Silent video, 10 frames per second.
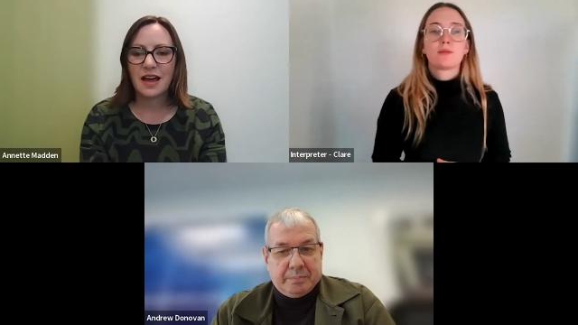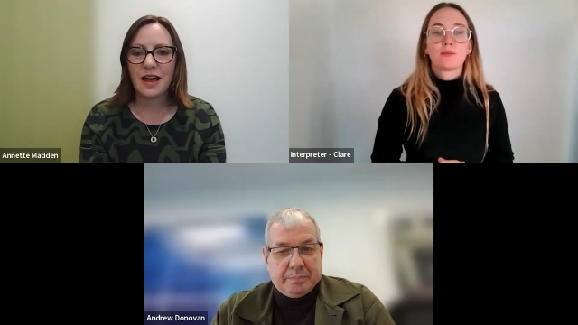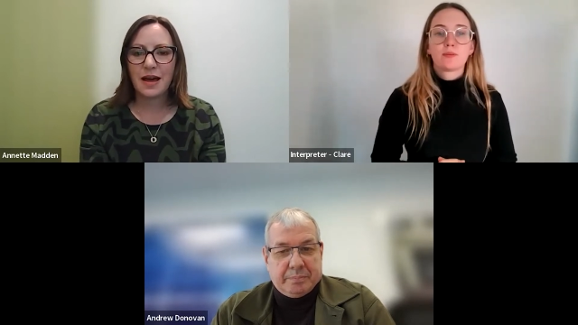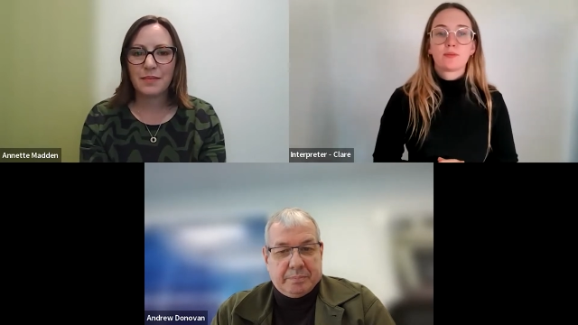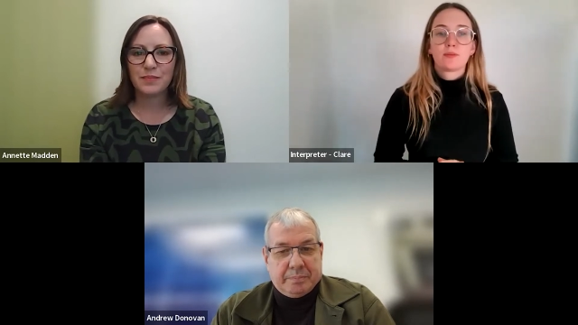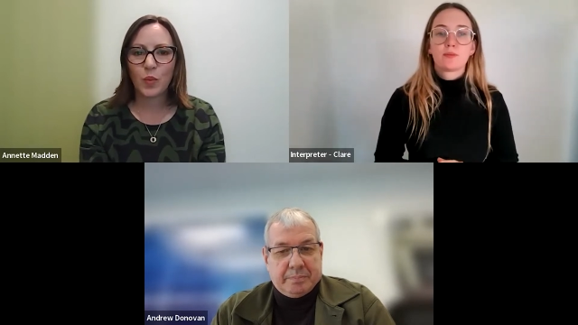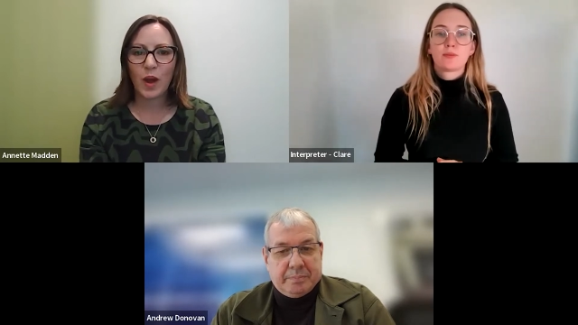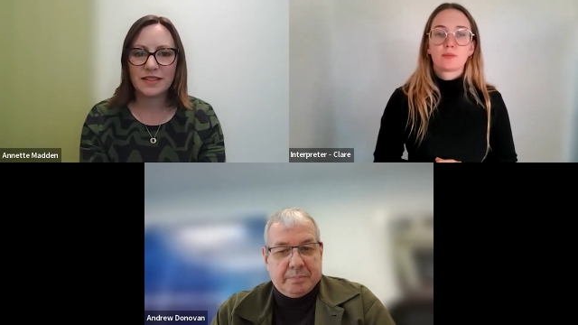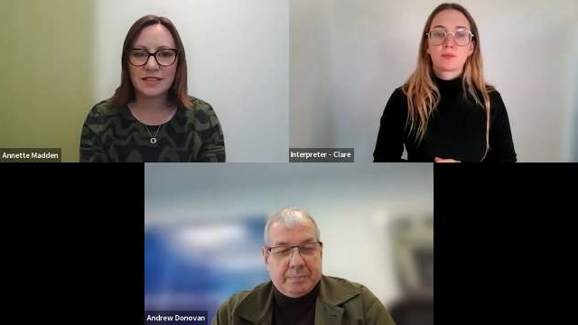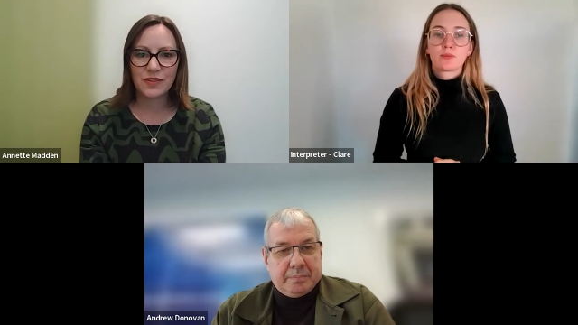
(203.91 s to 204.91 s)
Speaker 1: Um,
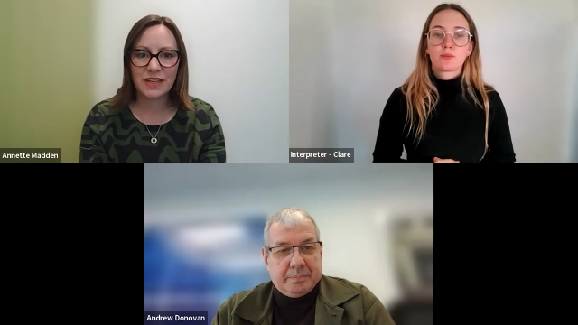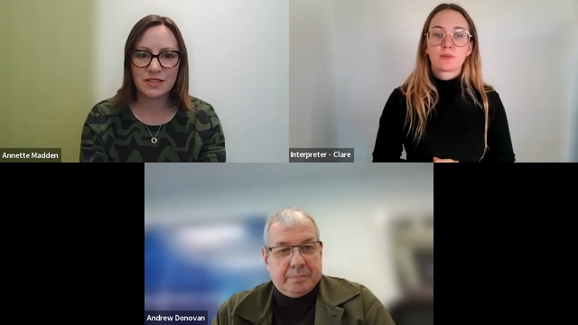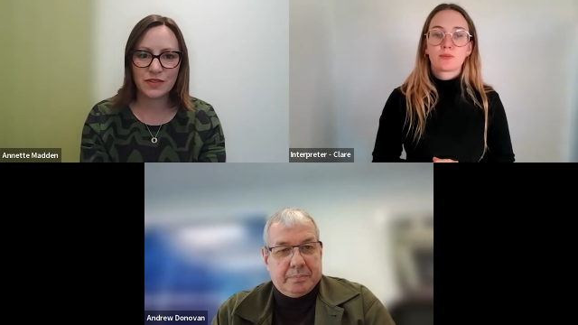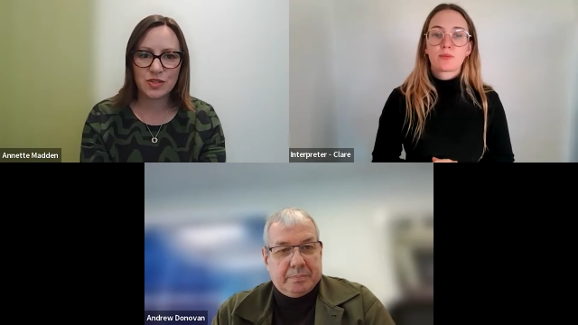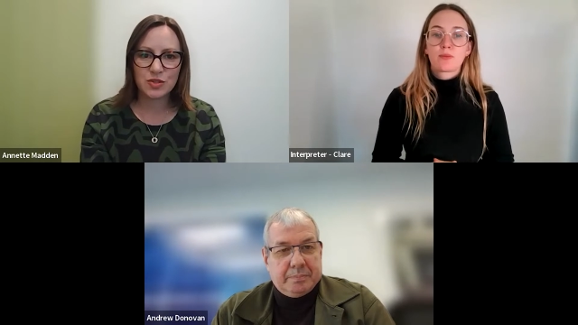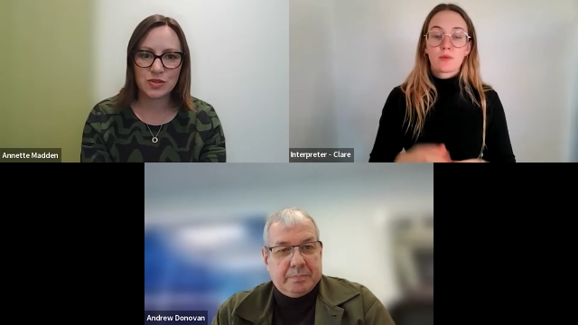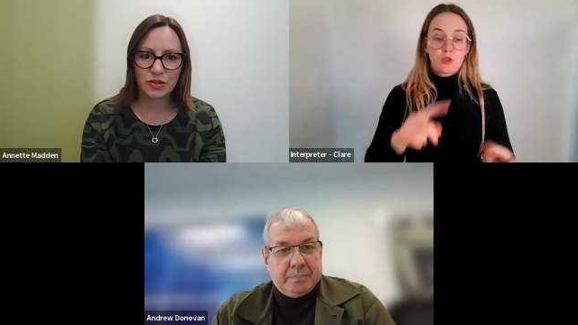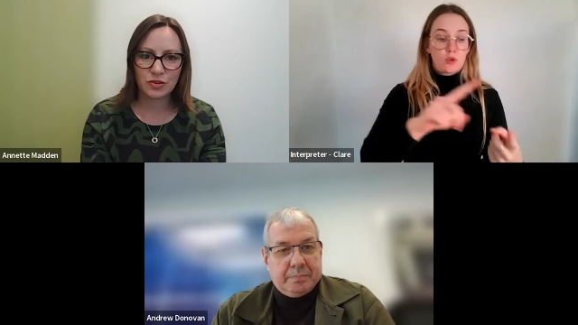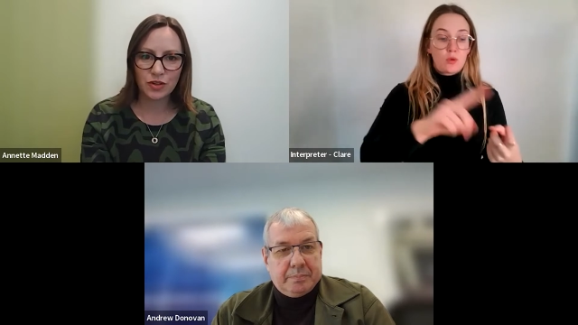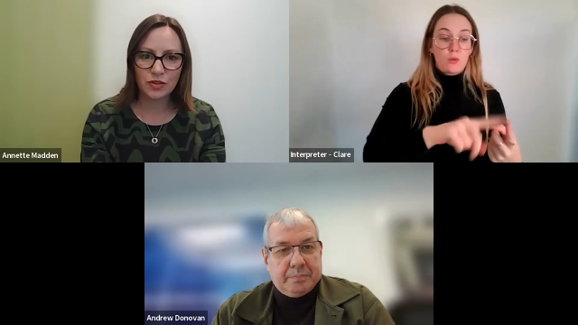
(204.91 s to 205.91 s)
one is for individuals
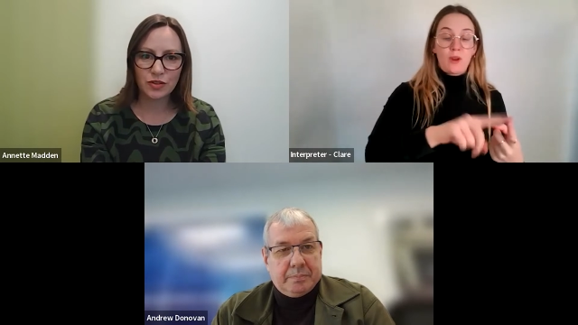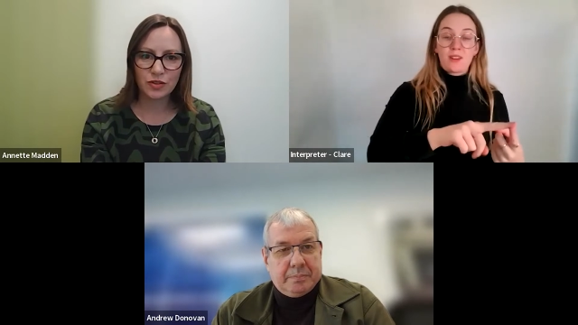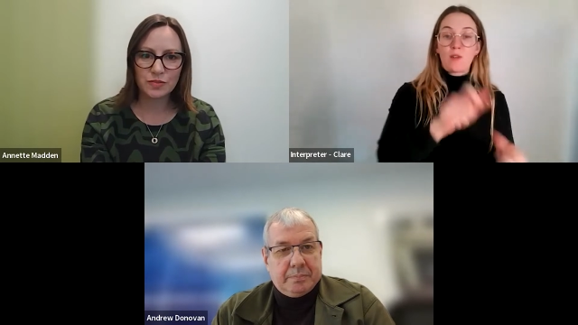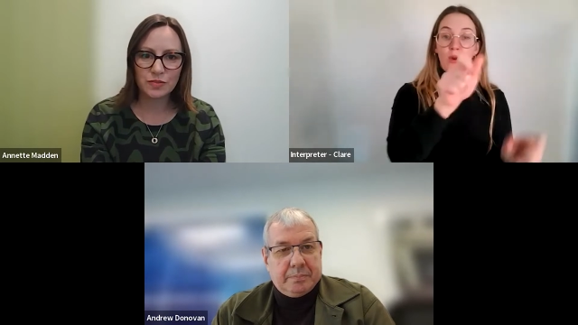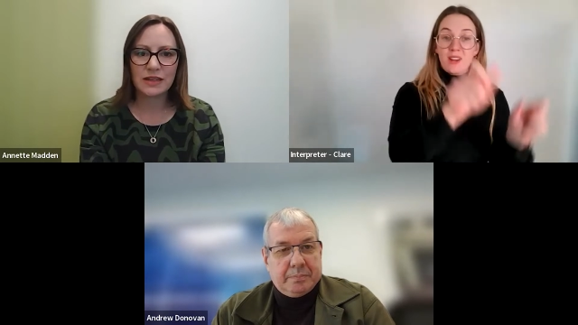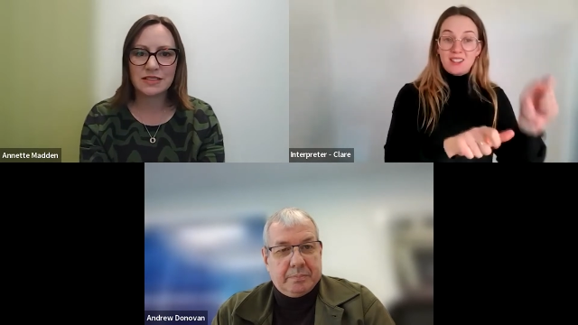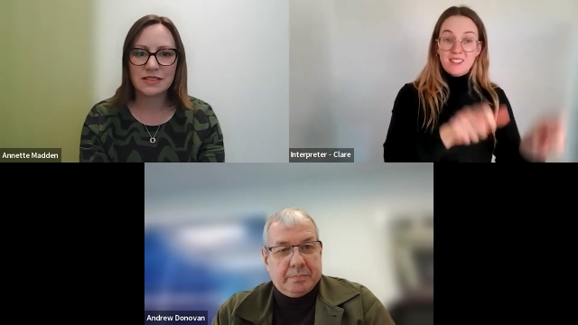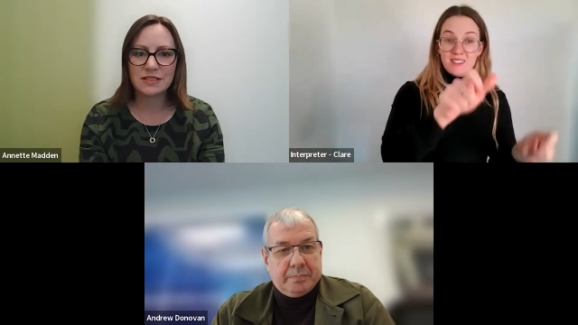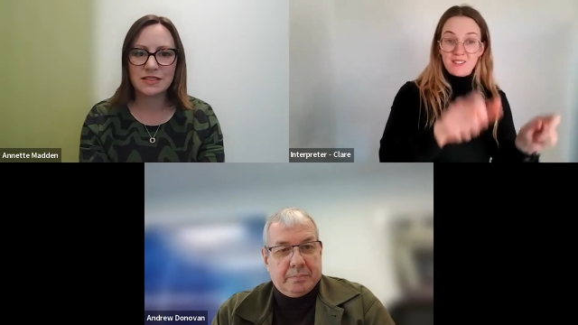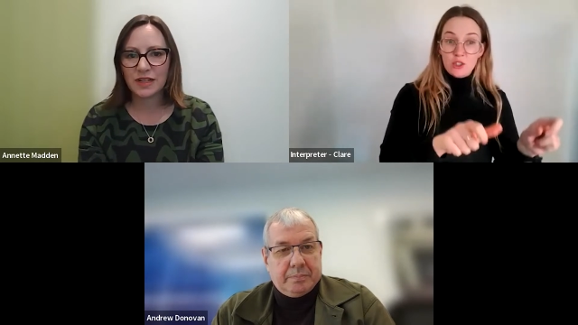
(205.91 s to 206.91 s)
and groups, and one
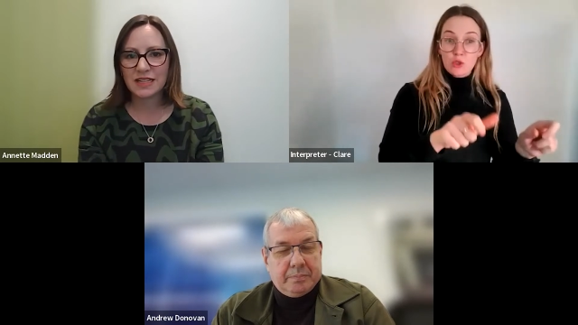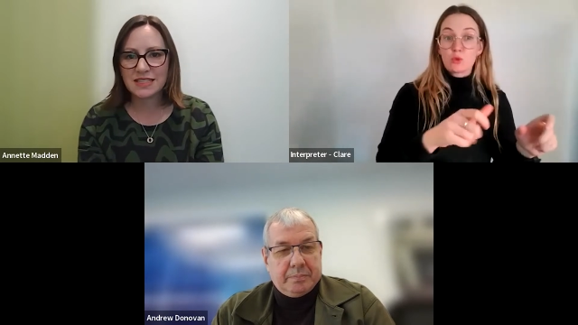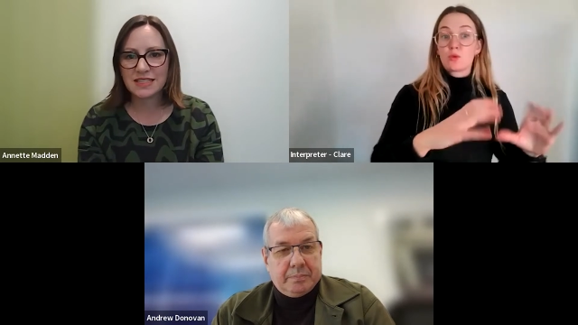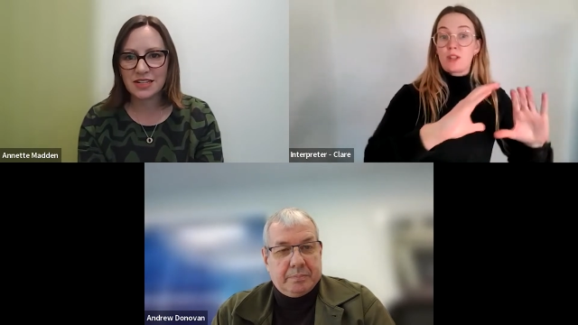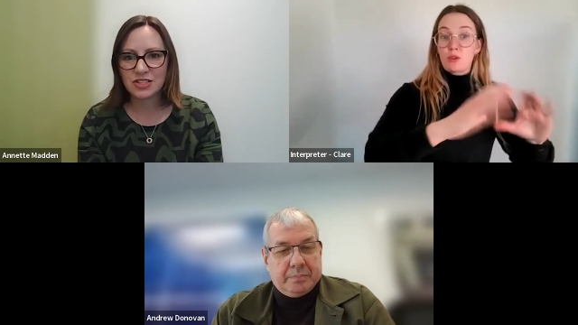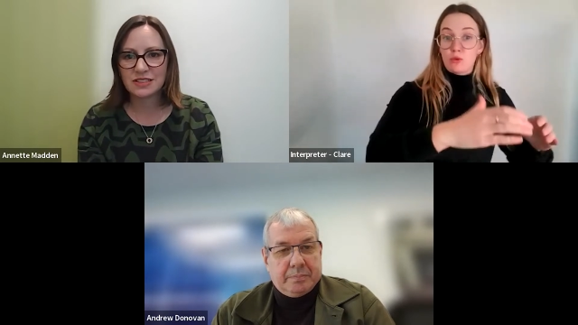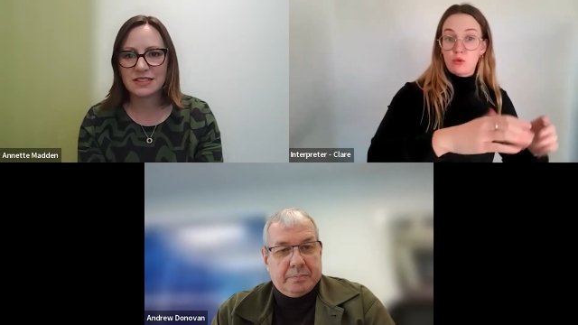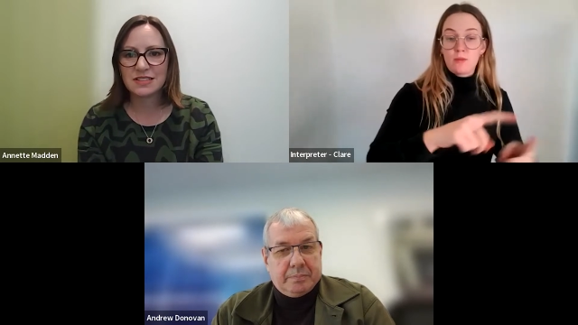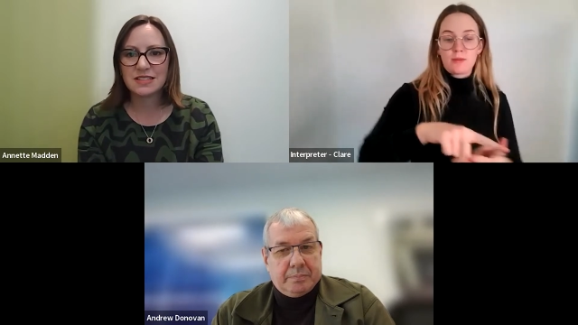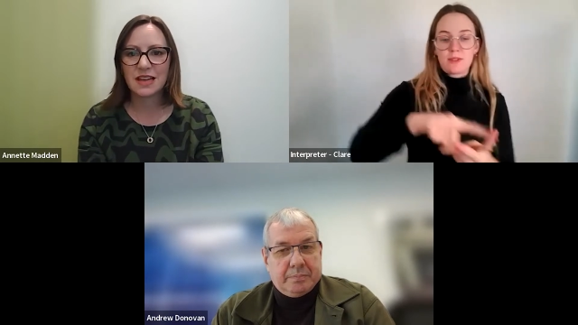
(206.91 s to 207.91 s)
is for
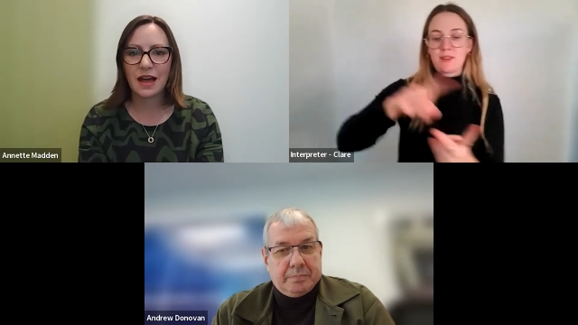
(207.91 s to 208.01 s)
organisations.